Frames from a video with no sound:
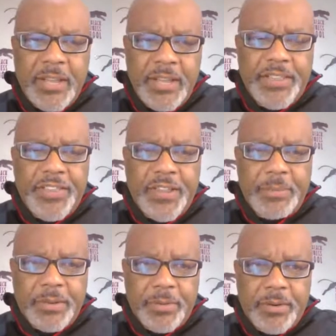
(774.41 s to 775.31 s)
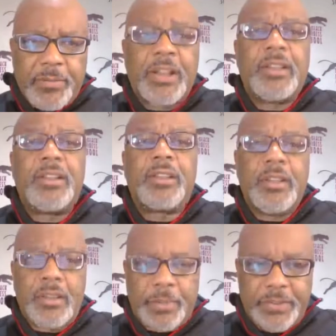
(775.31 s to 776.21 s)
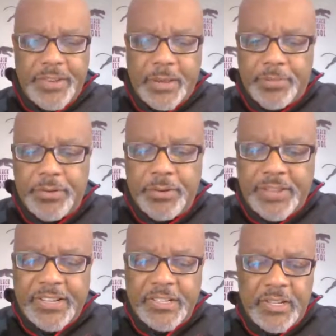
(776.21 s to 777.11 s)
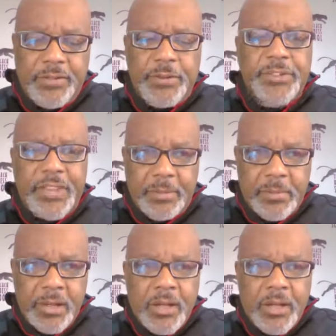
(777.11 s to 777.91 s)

Hit the thumbs up button while I look up his name for you because I should give you his name.